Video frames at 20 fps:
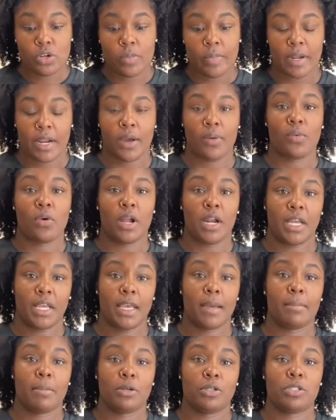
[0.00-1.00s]
but I wanna
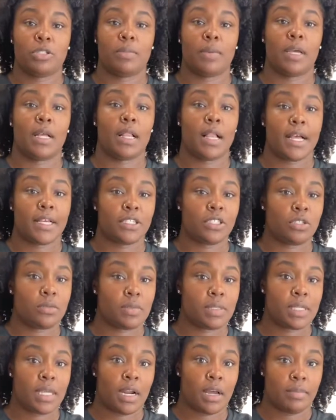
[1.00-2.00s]
get most of my classroom
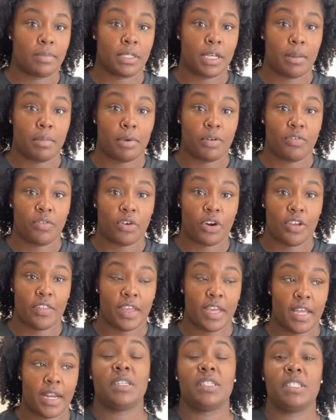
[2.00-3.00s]
setup done before then.